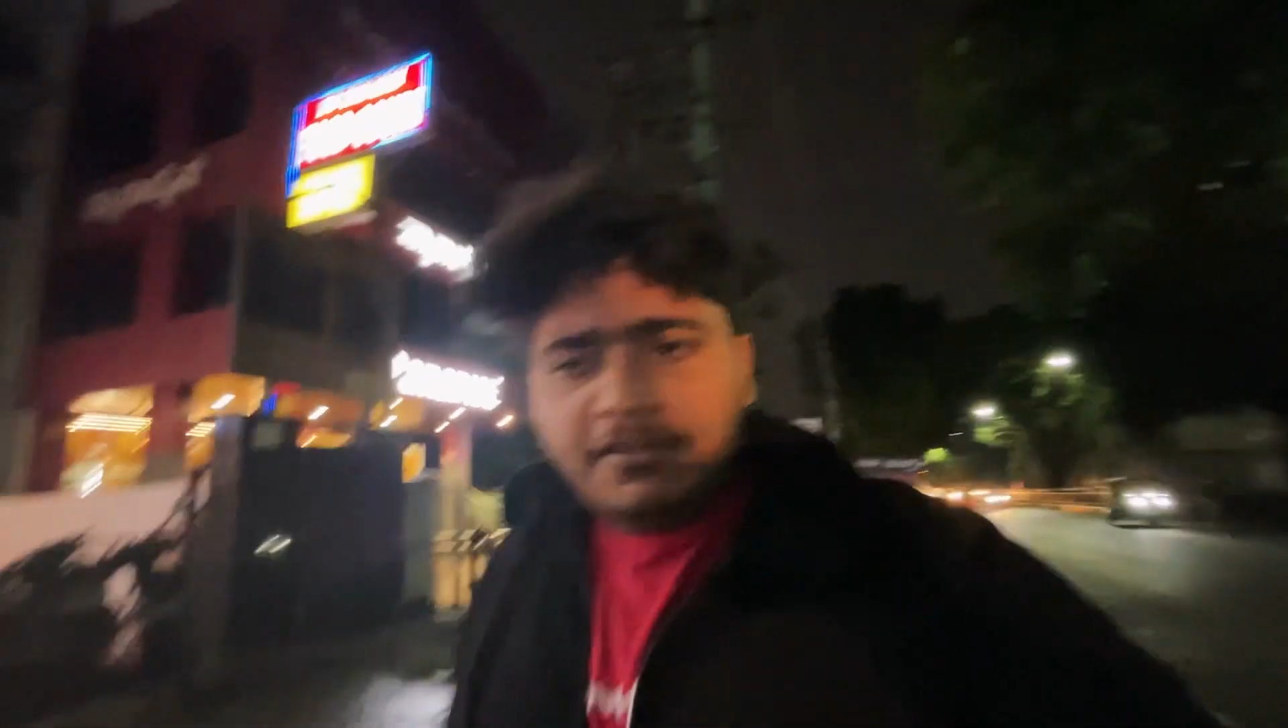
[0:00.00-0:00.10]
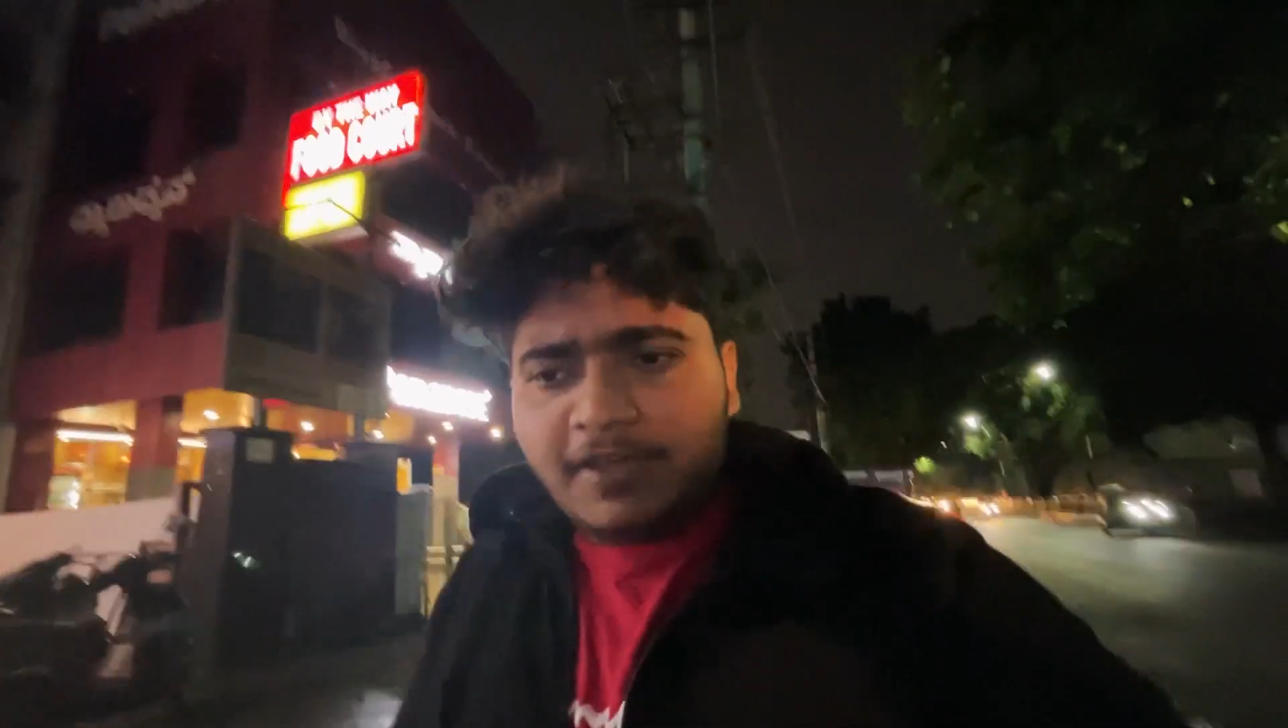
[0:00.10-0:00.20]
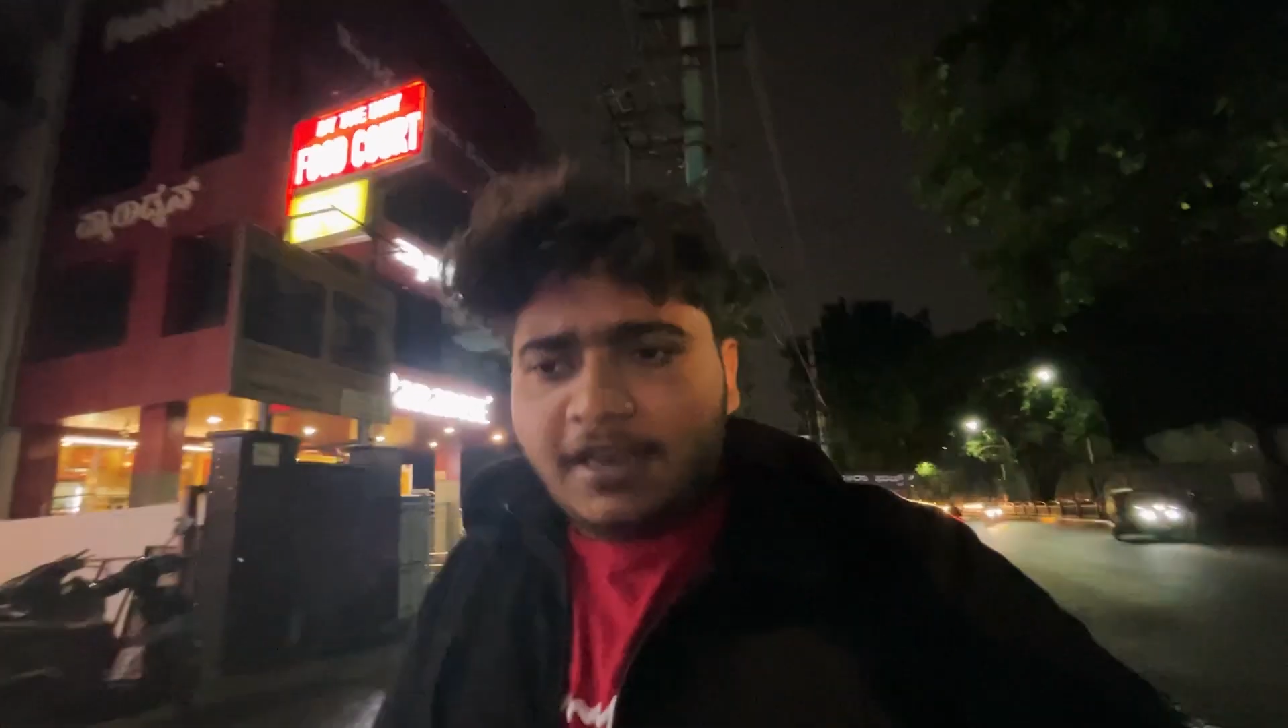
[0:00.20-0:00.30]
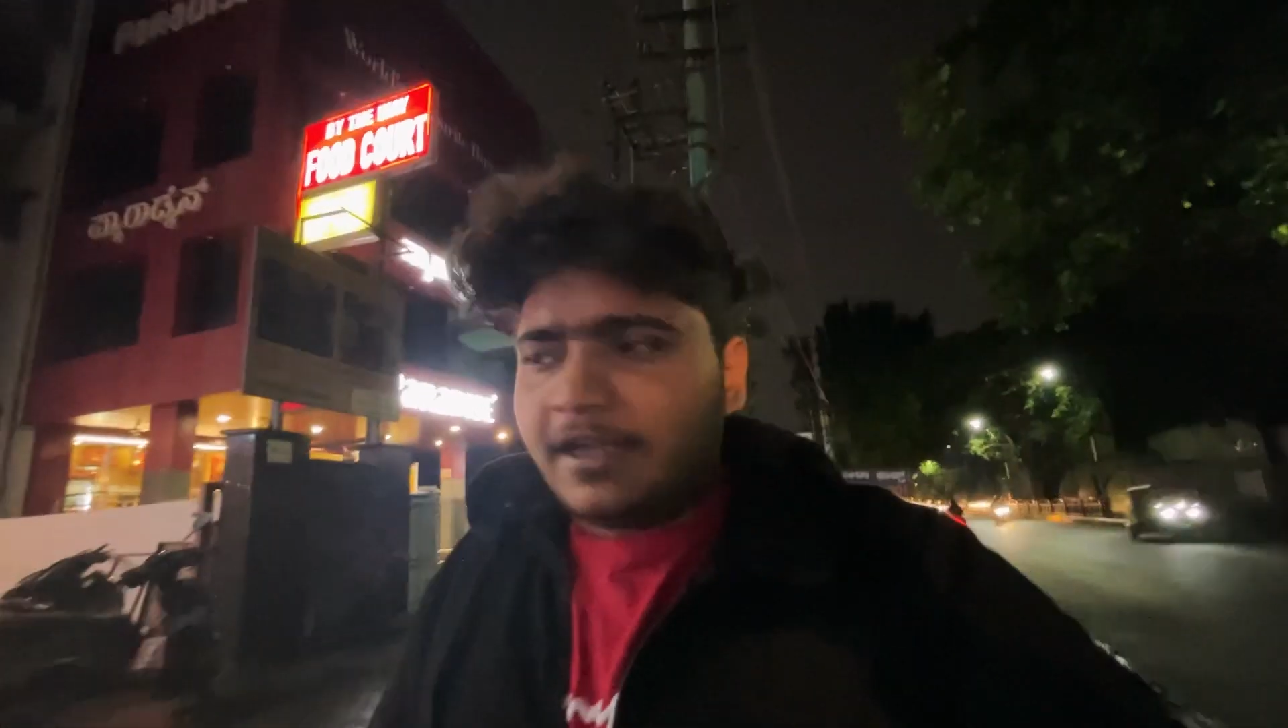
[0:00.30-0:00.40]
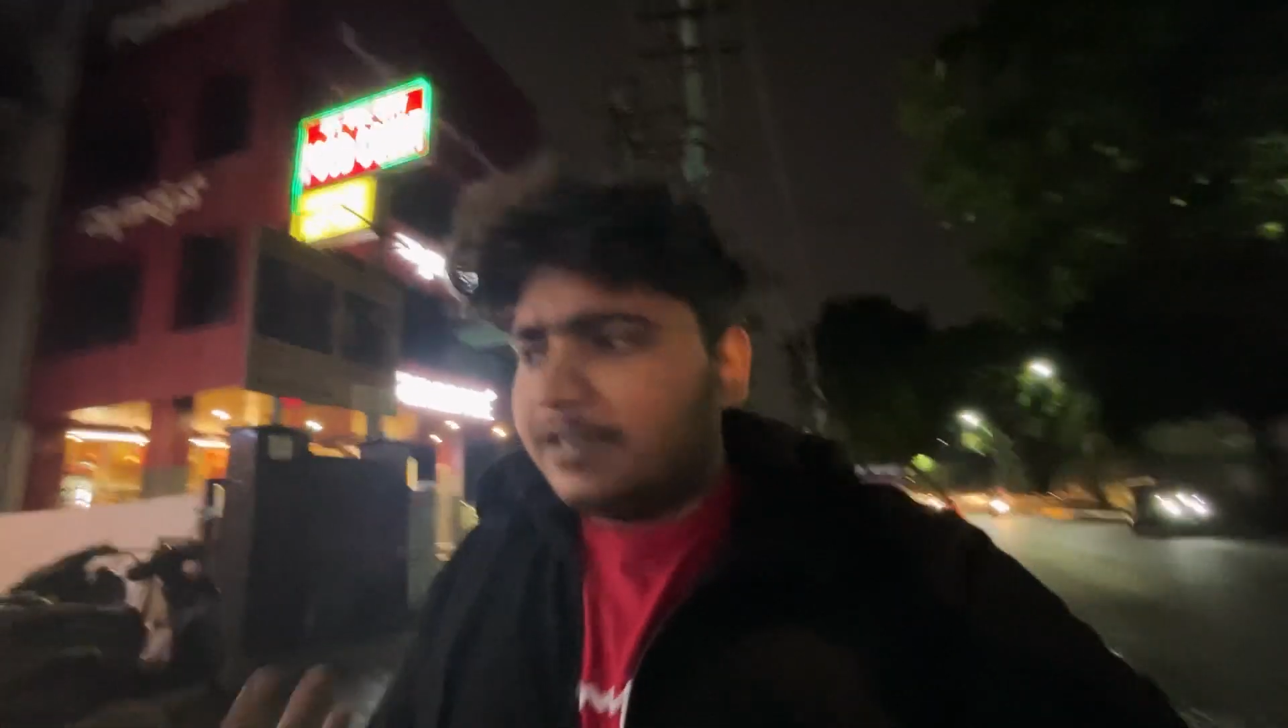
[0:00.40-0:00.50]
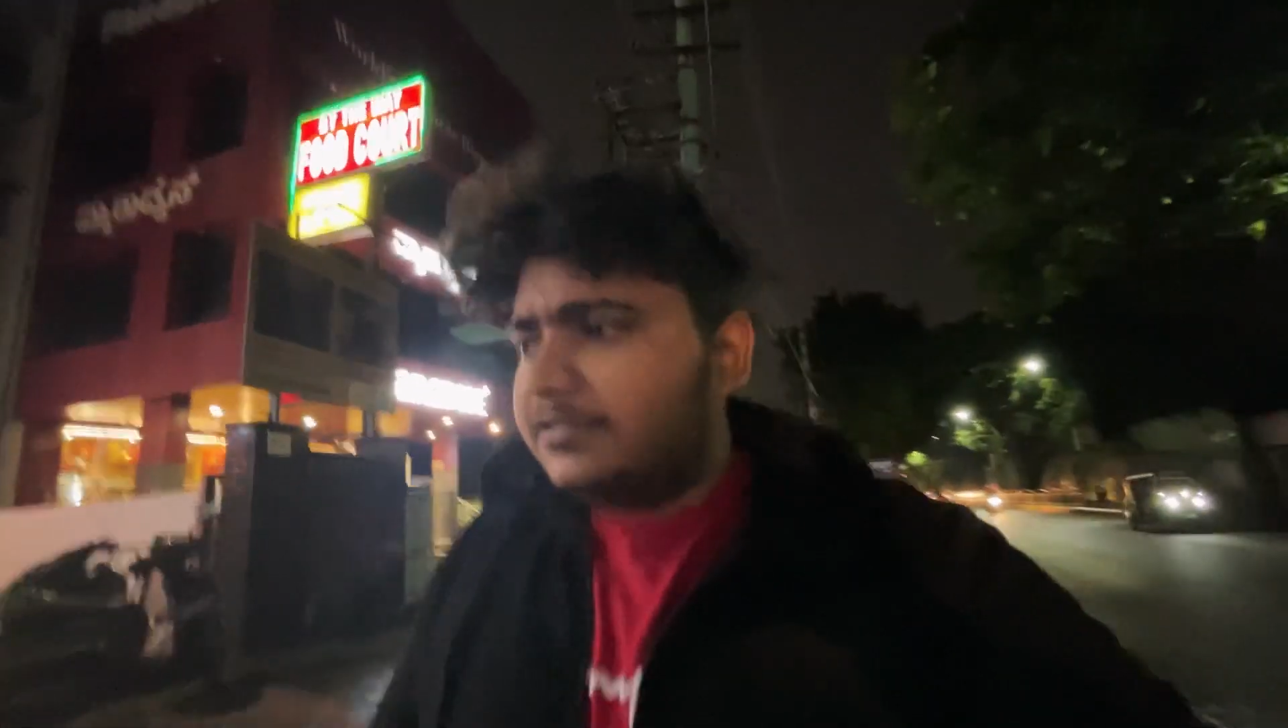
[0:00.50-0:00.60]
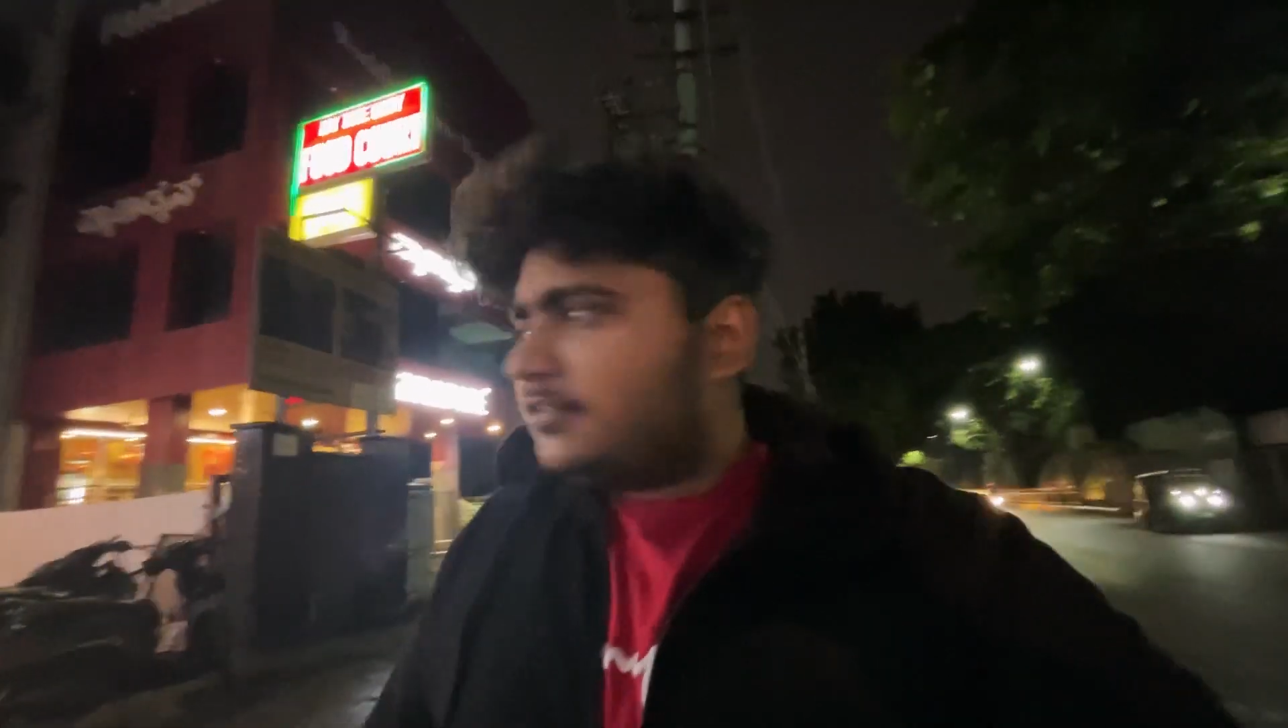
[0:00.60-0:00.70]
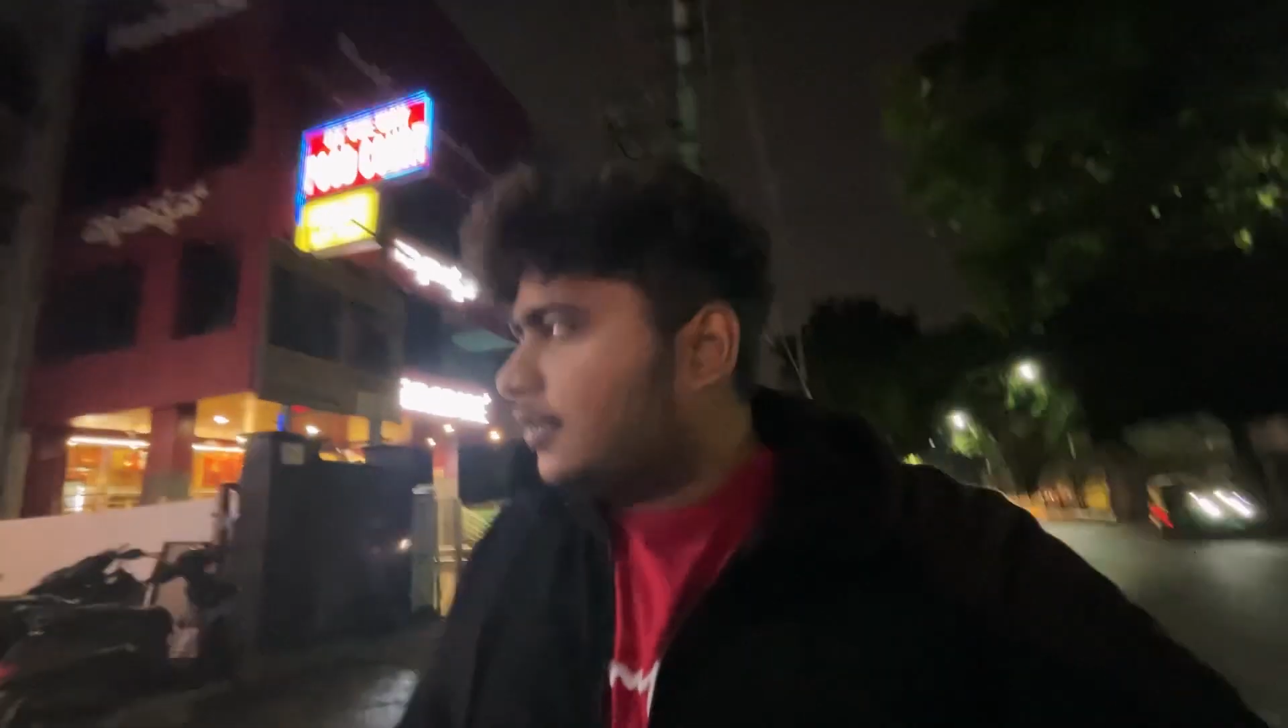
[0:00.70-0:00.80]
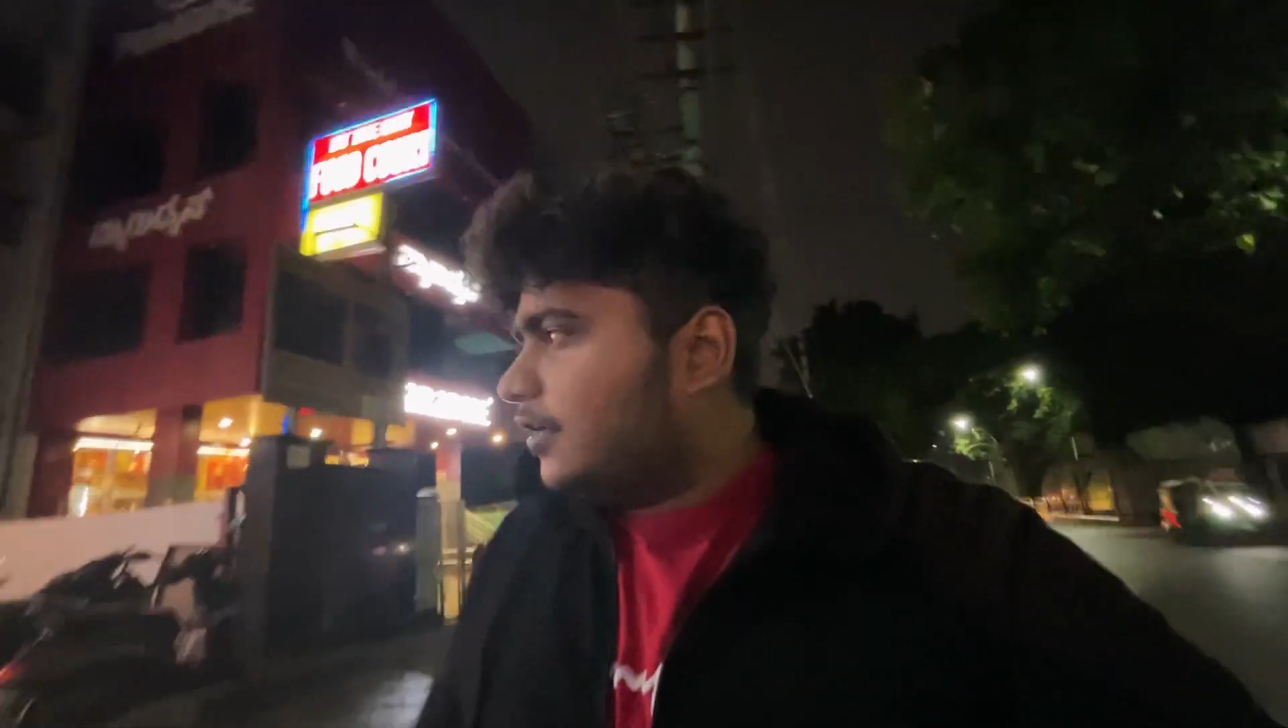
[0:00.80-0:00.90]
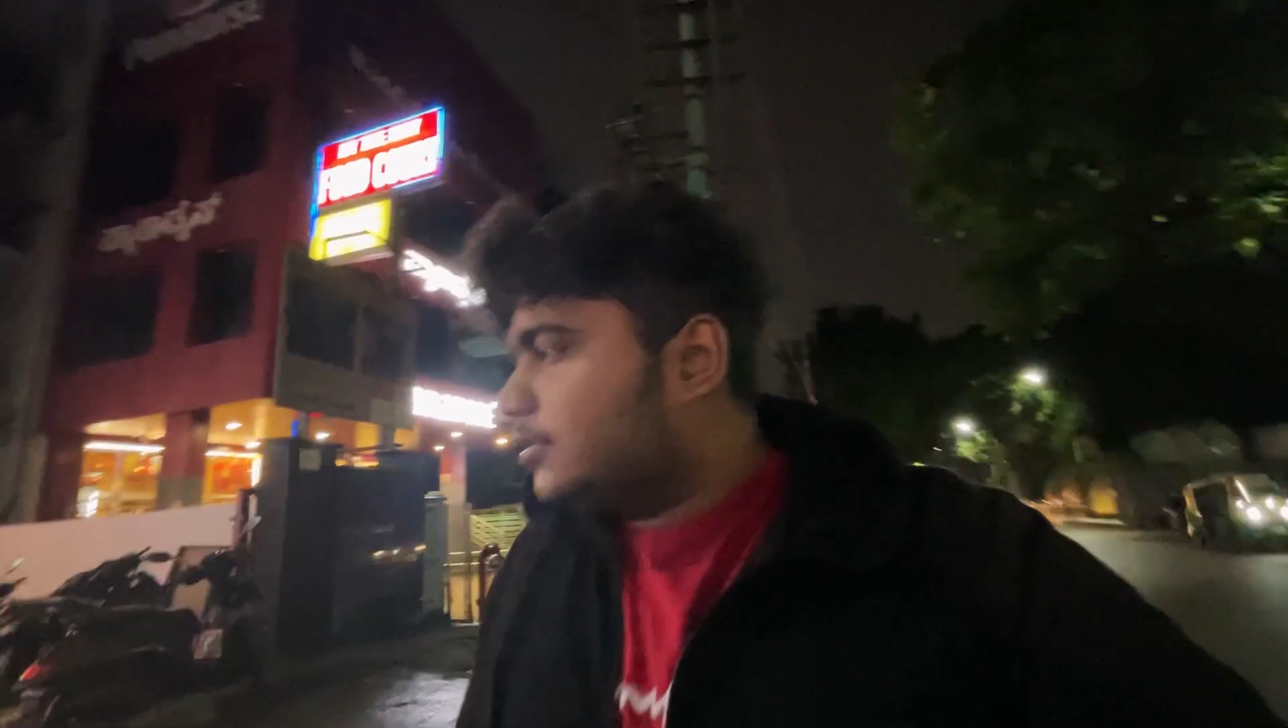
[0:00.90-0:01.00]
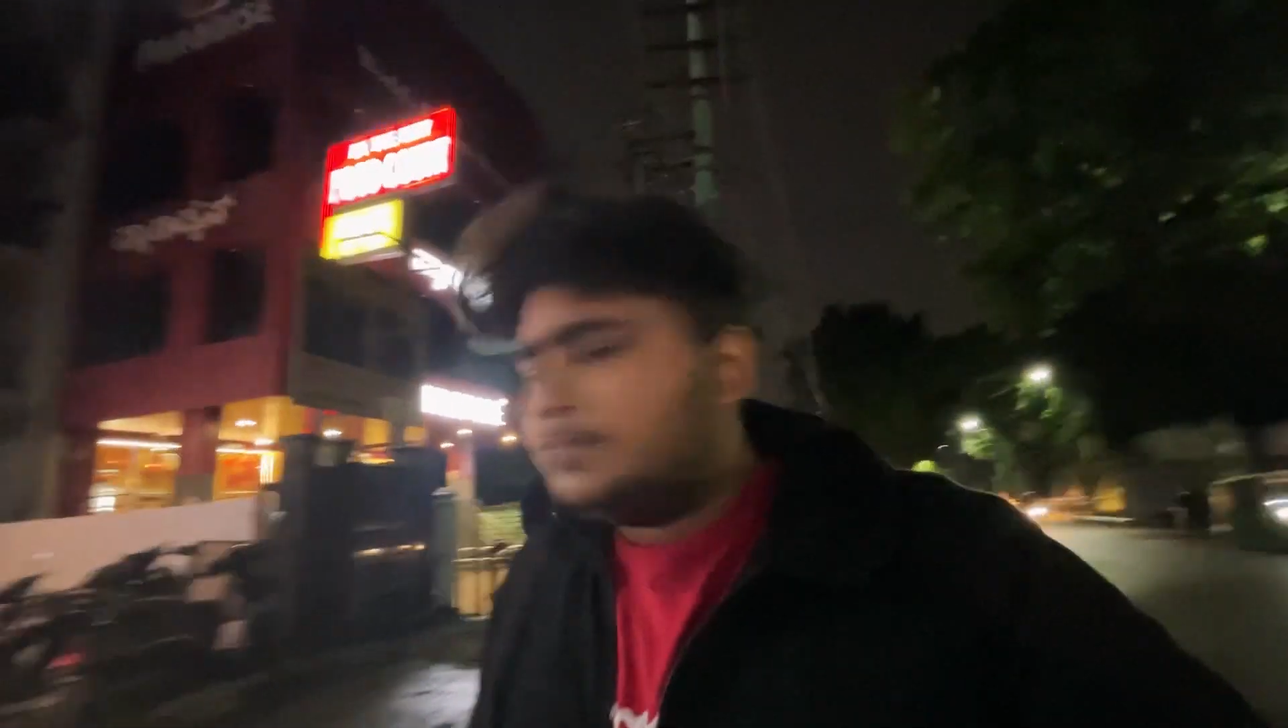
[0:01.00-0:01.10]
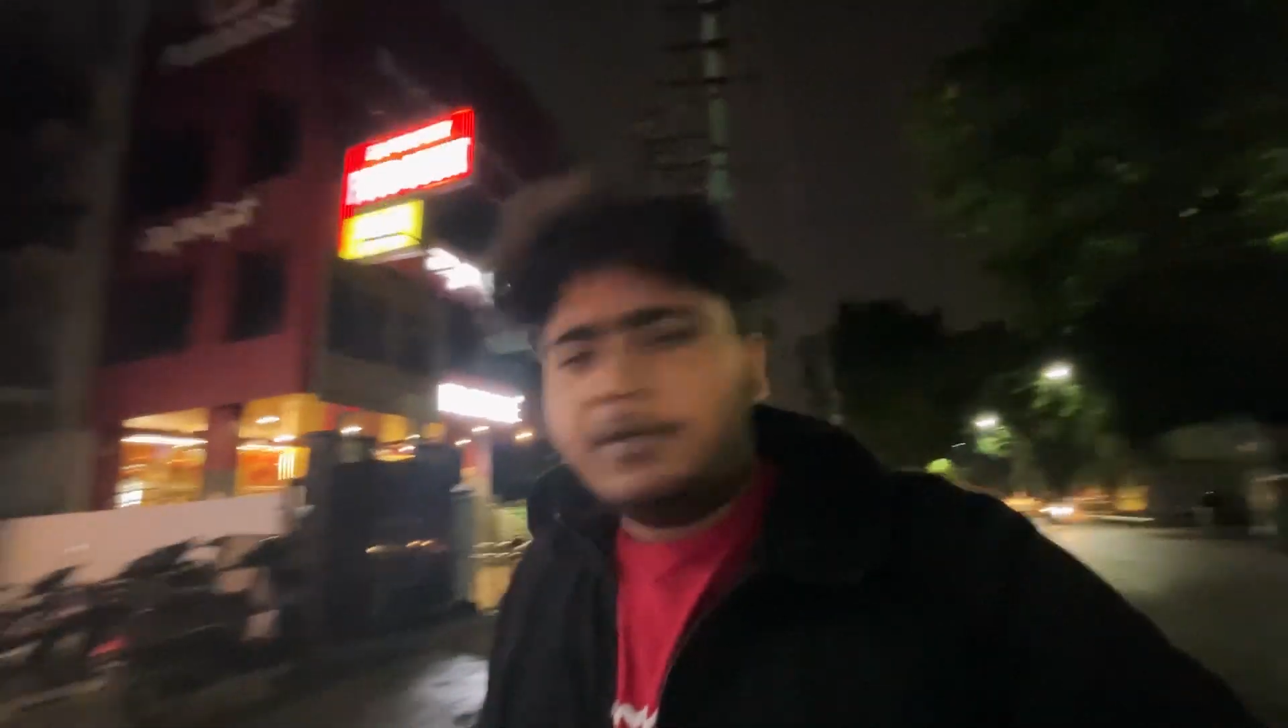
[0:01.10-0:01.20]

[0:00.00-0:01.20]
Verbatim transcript: when I get the chance,